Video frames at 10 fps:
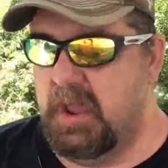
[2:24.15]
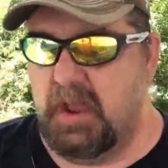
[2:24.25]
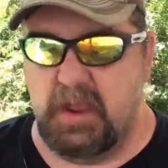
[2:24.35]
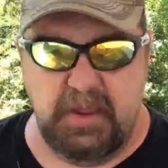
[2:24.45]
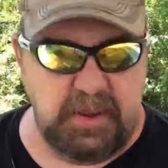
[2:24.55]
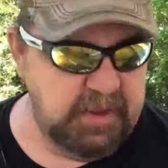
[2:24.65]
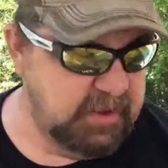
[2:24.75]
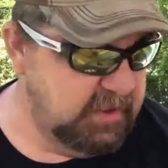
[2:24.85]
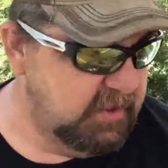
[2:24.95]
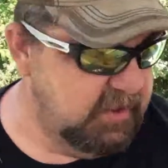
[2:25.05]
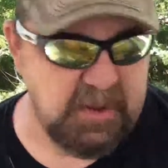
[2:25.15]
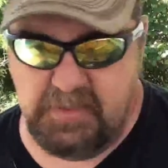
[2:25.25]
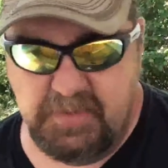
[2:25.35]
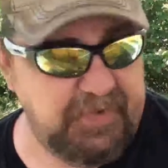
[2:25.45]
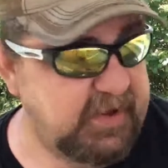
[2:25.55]

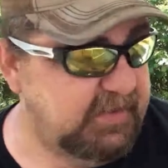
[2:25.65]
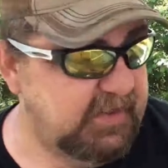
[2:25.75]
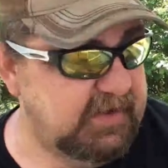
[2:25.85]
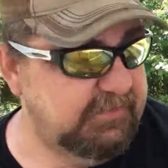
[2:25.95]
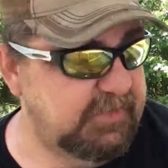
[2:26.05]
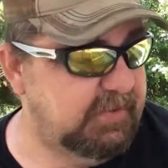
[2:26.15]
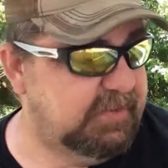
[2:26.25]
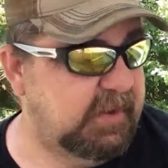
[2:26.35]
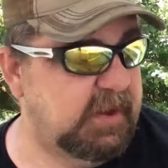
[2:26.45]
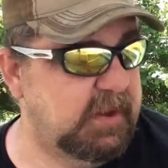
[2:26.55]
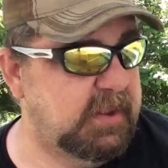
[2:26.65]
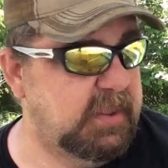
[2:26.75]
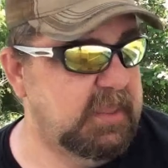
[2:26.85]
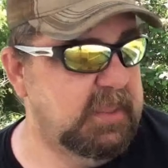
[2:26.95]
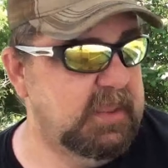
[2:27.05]
The paint that I'm using
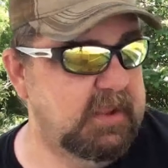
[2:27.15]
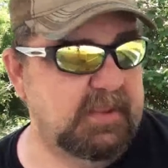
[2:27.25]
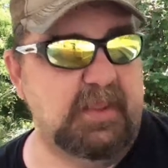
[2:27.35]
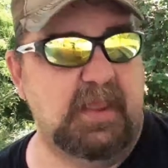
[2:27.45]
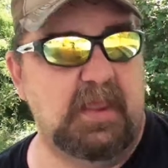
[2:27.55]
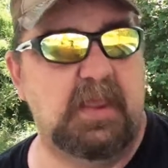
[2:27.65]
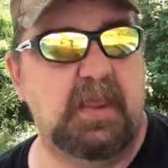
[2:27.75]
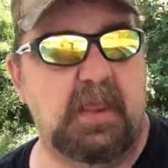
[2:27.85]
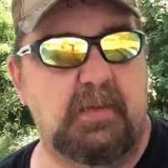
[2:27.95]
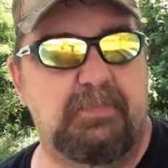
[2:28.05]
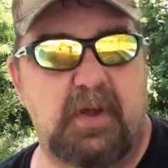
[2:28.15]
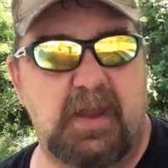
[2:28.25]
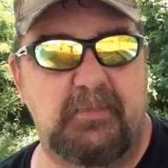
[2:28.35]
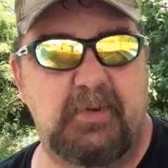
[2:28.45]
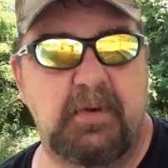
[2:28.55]
is a
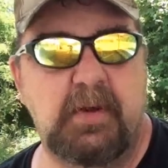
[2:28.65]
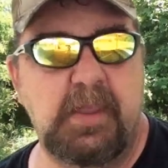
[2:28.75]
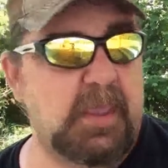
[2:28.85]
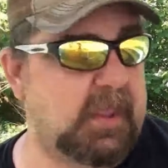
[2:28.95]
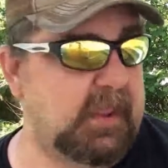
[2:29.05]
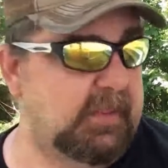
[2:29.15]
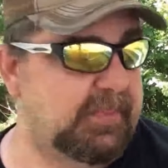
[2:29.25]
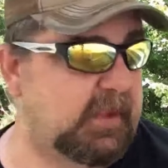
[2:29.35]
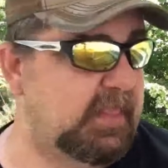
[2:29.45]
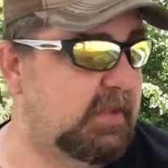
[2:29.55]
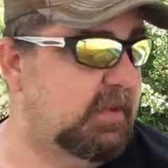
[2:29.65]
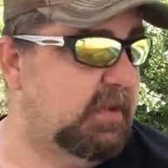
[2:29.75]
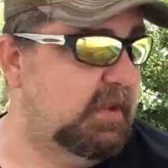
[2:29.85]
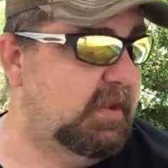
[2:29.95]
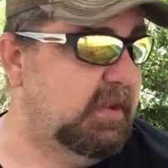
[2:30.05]
primer, and the other
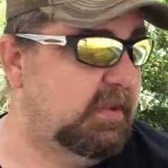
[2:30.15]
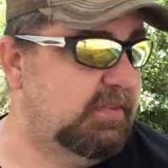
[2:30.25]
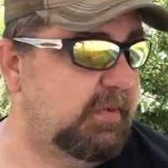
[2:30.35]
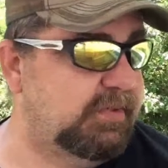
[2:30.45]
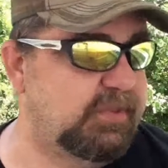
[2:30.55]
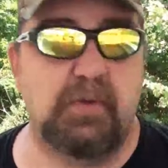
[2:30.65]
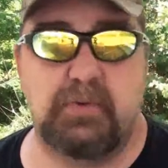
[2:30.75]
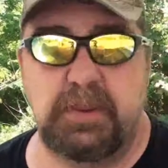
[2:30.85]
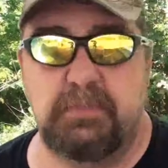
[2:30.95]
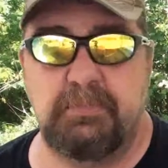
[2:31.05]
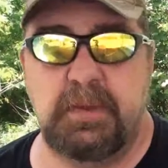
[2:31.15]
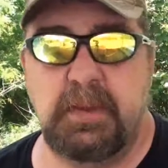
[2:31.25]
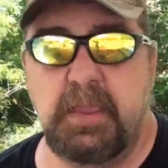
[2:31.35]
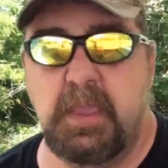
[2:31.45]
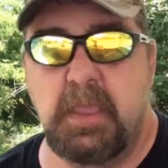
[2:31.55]
is Rust-Oleum
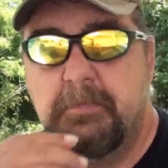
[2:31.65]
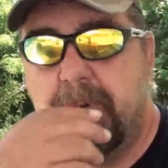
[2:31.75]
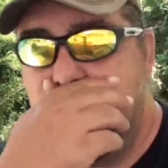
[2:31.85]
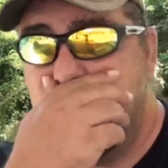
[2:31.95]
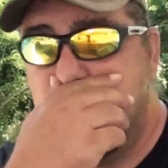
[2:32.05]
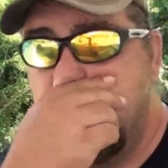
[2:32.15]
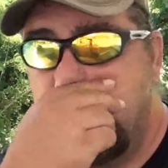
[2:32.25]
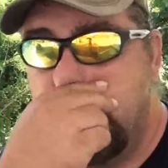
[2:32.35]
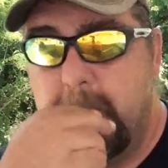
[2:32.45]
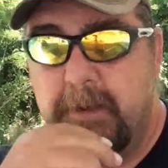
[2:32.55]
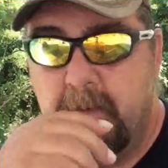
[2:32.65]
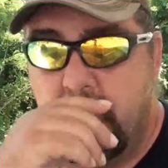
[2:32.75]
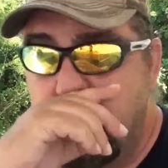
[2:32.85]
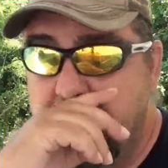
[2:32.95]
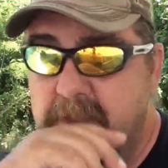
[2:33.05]
primer, and
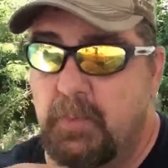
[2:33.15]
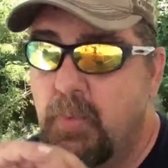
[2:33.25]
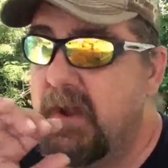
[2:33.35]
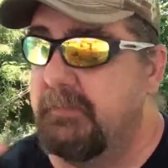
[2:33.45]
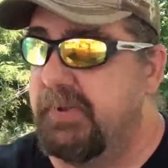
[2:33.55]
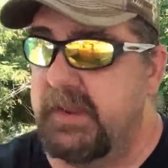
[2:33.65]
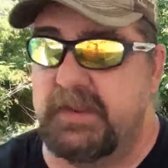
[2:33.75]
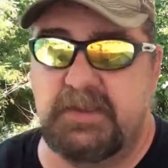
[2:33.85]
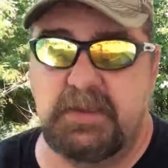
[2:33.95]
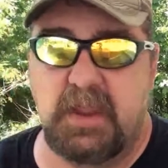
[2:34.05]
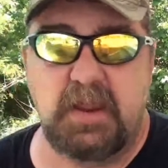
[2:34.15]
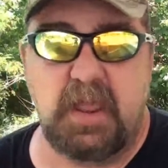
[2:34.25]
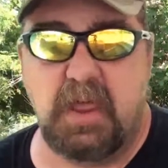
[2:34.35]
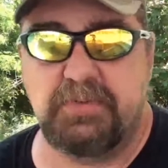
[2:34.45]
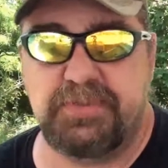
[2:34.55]
then a white paint, not a
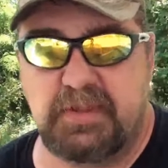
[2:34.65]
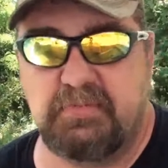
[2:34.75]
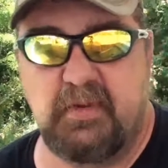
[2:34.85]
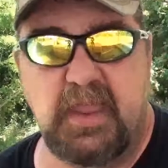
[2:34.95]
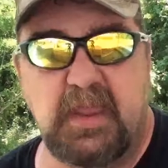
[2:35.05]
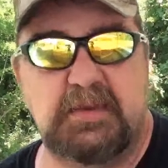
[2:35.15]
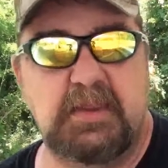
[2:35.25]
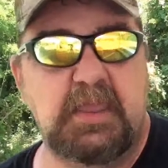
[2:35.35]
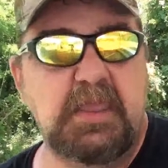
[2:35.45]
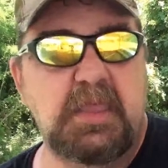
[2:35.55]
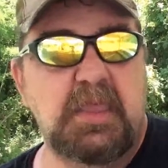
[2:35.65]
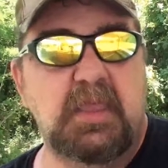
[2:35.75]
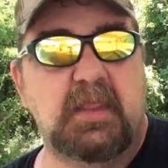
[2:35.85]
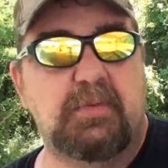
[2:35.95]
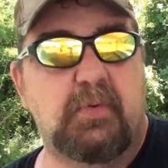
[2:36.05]
gloss, just flat.
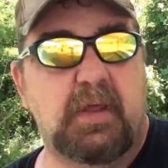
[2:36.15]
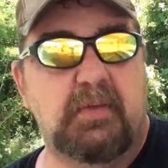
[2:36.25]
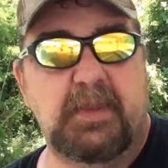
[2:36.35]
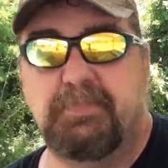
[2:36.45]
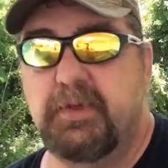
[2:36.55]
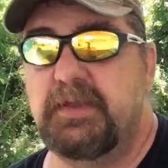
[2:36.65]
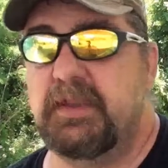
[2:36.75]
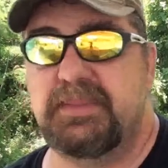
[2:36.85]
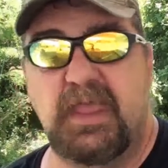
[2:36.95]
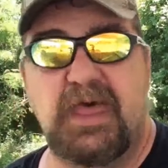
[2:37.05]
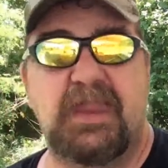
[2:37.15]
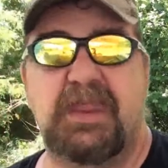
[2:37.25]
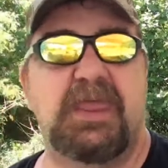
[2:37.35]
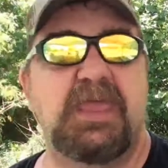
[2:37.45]
That's what I'll be putting inside.